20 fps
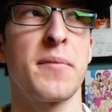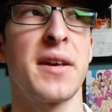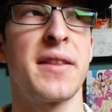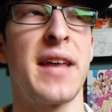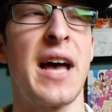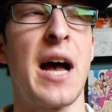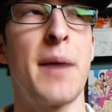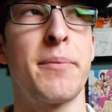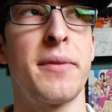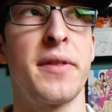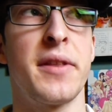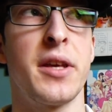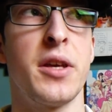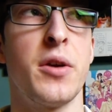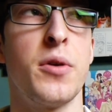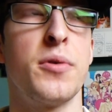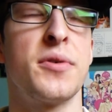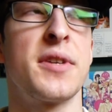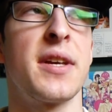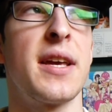app that they
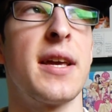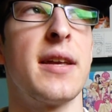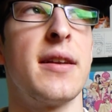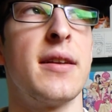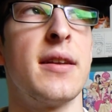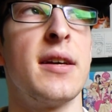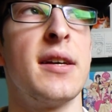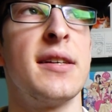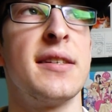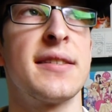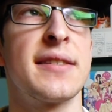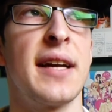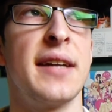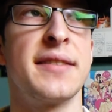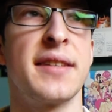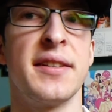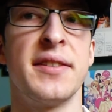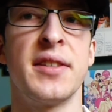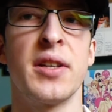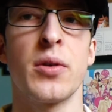use in Steins
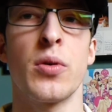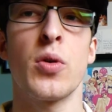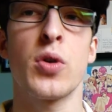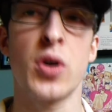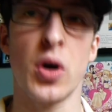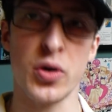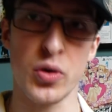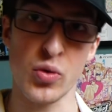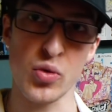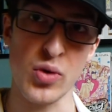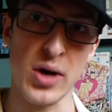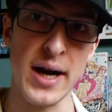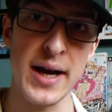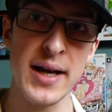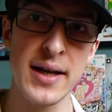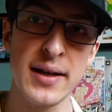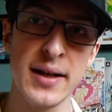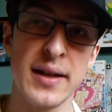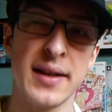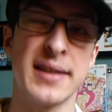Gate Zero called
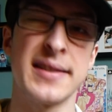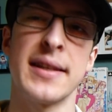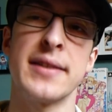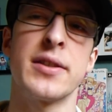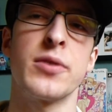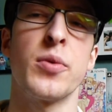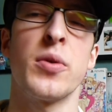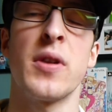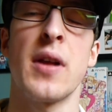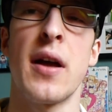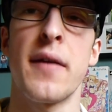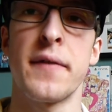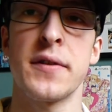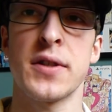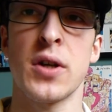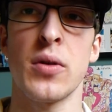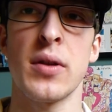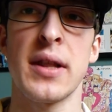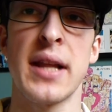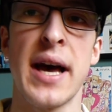Rhine. It exists in real life. It's
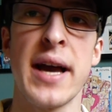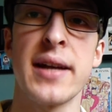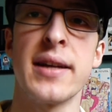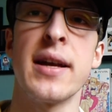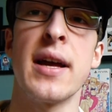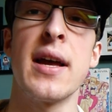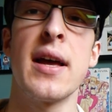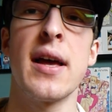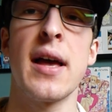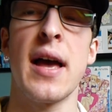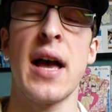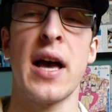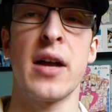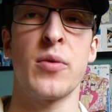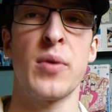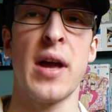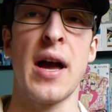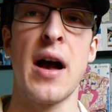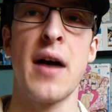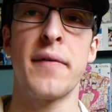called Line, and
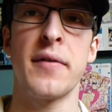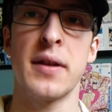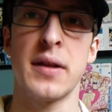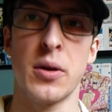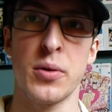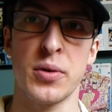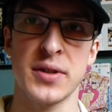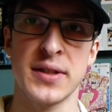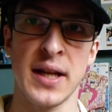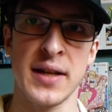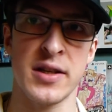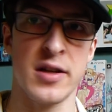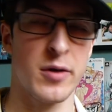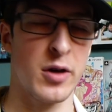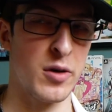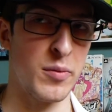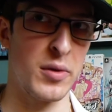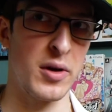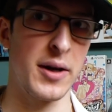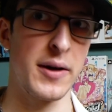we have a little Steins Gate
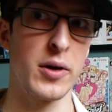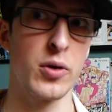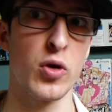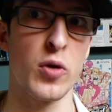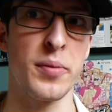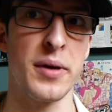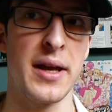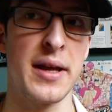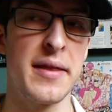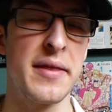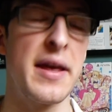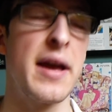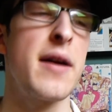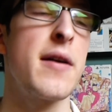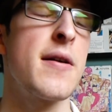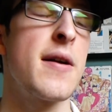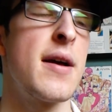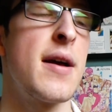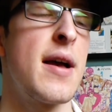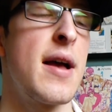community group in
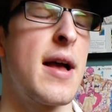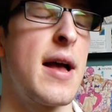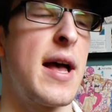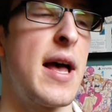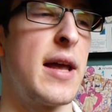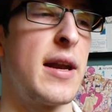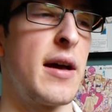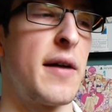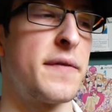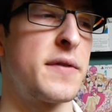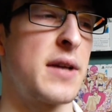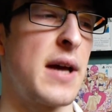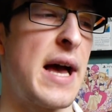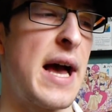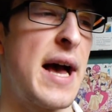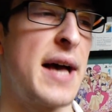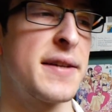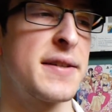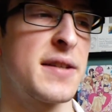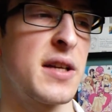there. And I
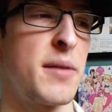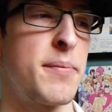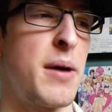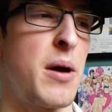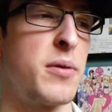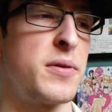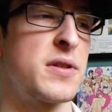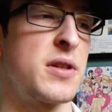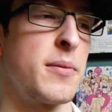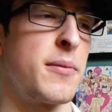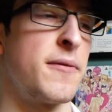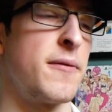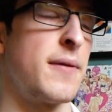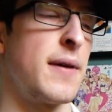asked some